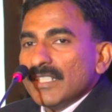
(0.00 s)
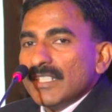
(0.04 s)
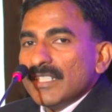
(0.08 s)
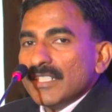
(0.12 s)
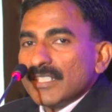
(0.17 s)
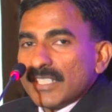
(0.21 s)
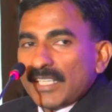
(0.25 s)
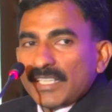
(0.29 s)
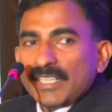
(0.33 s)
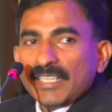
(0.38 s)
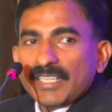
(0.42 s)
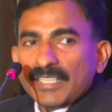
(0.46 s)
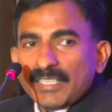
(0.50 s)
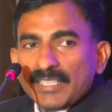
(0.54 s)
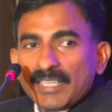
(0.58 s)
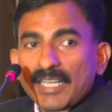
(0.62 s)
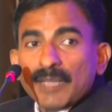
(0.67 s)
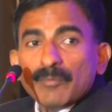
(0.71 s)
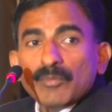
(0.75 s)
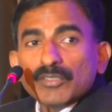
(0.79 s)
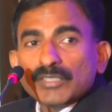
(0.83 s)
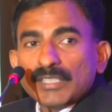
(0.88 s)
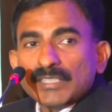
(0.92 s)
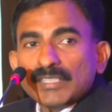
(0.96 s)
say in Chennai,
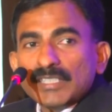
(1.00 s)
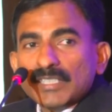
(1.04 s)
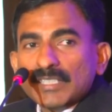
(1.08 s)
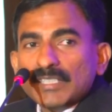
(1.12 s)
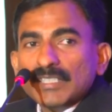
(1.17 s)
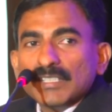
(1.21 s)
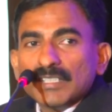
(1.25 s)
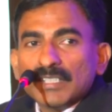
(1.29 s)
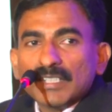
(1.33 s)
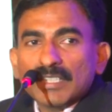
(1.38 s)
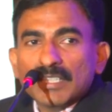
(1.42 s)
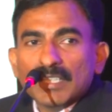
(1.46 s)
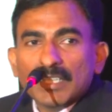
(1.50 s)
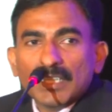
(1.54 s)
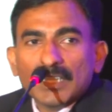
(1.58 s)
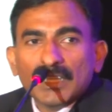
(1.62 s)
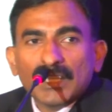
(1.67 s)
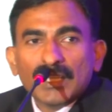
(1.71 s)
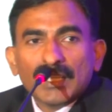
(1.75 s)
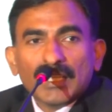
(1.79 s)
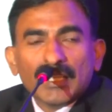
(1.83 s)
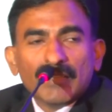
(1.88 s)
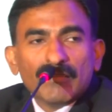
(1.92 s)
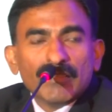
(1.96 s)
hypothetically,
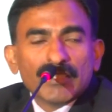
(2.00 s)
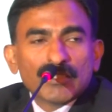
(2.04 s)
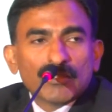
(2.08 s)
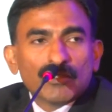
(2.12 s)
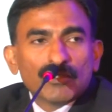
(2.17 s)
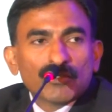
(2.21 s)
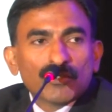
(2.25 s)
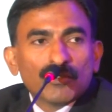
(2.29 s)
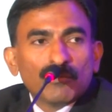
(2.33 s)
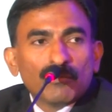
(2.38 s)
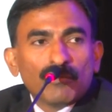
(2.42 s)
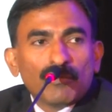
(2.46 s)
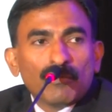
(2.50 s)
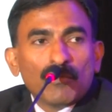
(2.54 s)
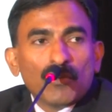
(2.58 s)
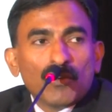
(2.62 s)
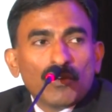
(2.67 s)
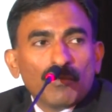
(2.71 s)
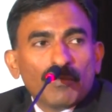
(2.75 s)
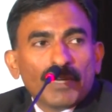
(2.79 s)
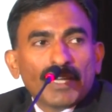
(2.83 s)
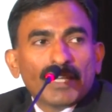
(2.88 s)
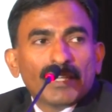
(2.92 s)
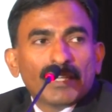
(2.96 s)
if it's controlled
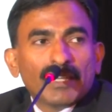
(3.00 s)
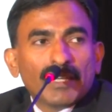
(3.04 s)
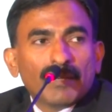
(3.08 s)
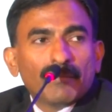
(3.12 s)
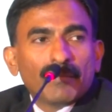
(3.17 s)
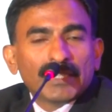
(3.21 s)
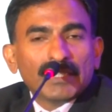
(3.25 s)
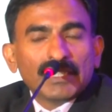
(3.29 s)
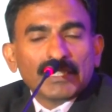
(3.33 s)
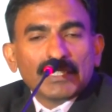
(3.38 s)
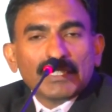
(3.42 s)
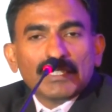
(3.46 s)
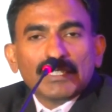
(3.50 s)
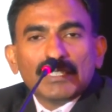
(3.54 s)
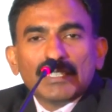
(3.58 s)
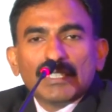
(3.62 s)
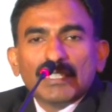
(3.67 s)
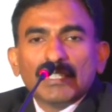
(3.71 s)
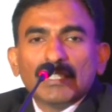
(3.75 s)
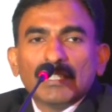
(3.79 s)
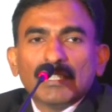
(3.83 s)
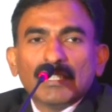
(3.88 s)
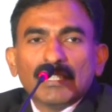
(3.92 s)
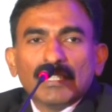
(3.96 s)
more by a
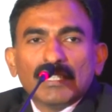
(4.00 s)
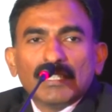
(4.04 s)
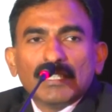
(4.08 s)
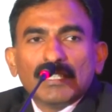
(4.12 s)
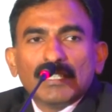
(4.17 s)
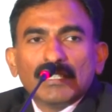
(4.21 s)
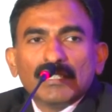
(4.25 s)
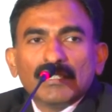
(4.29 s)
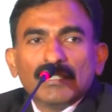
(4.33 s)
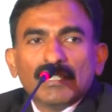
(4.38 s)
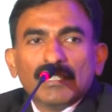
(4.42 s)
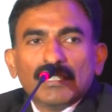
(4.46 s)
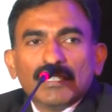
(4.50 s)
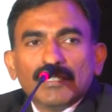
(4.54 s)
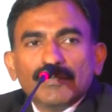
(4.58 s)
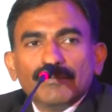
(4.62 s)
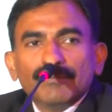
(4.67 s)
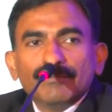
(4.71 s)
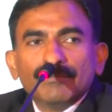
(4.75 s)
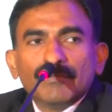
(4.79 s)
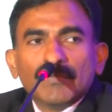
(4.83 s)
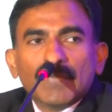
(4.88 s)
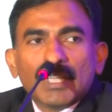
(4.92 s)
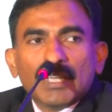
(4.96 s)

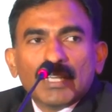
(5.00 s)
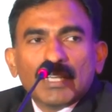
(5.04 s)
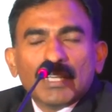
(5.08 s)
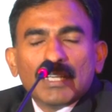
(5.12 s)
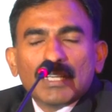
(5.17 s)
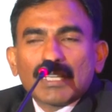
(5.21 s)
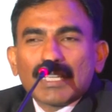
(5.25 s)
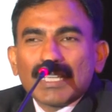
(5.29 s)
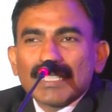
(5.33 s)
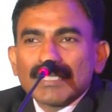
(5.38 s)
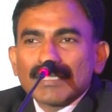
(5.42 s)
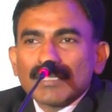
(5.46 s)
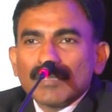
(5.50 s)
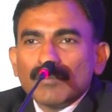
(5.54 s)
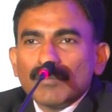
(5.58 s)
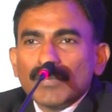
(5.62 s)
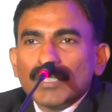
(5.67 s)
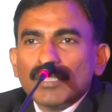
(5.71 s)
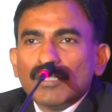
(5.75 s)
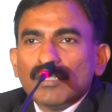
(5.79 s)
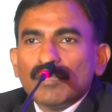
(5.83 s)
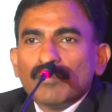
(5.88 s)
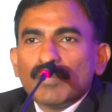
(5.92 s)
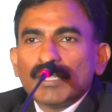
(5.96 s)
particular
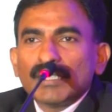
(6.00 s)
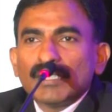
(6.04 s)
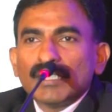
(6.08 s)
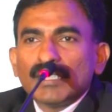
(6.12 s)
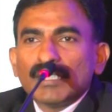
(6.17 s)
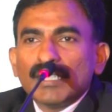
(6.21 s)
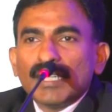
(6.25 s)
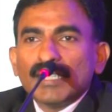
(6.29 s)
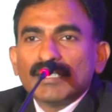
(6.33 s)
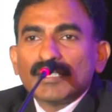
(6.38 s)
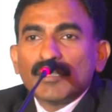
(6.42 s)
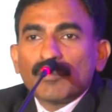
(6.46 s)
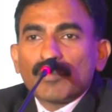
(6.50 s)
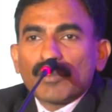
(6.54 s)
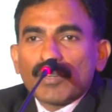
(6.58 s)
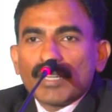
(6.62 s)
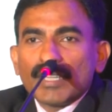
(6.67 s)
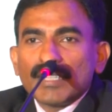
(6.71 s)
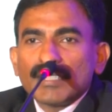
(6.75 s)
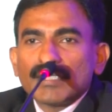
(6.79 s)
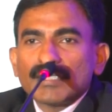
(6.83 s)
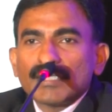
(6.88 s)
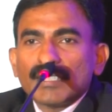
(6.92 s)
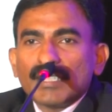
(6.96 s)
customer or particular
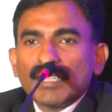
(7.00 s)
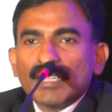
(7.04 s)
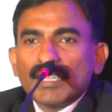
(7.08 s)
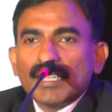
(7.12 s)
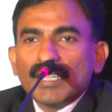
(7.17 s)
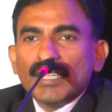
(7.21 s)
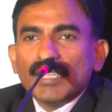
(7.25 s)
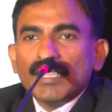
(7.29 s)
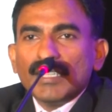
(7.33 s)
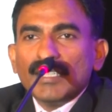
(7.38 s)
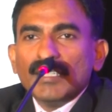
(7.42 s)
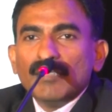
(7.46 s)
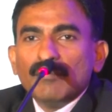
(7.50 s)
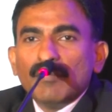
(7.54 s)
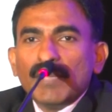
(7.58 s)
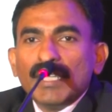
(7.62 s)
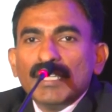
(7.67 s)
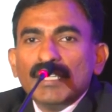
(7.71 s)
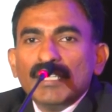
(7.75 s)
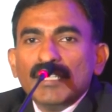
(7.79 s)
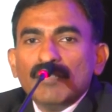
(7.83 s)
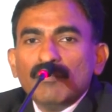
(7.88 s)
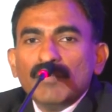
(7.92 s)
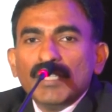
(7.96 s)
enterprise, it may
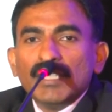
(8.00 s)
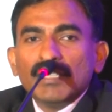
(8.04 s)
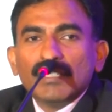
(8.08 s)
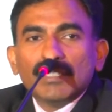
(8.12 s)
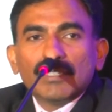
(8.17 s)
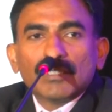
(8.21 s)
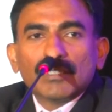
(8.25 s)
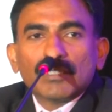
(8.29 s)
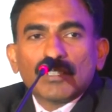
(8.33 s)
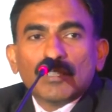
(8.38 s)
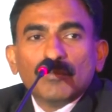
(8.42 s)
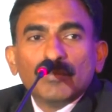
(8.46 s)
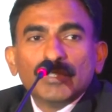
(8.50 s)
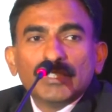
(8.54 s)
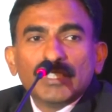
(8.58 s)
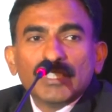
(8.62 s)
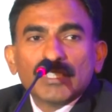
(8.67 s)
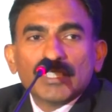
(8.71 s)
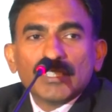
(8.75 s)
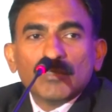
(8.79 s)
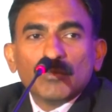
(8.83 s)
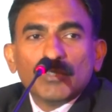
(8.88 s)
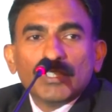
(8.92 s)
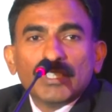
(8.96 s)
limit
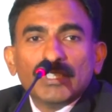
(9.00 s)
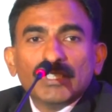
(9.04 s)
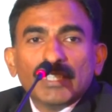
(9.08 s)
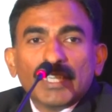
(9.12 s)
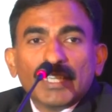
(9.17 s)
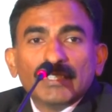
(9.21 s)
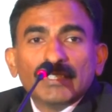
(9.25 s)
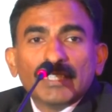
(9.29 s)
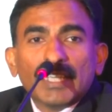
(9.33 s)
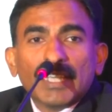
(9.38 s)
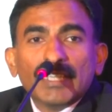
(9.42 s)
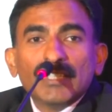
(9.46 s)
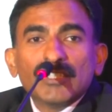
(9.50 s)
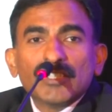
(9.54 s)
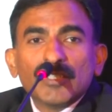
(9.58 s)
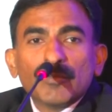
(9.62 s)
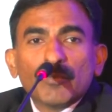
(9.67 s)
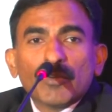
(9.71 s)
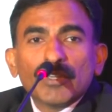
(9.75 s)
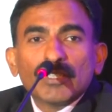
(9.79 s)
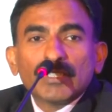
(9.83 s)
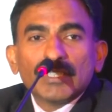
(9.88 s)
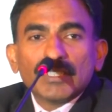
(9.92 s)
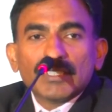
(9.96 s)
competition within the entry
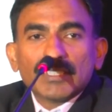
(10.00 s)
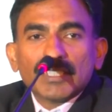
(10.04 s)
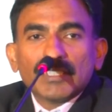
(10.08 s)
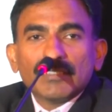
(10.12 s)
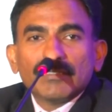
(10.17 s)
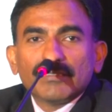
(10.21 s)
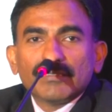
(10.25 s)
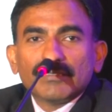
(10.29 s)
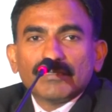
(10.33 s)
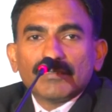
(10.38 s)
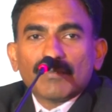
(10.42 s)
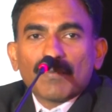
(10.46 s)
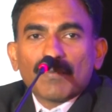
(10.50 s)
point itself,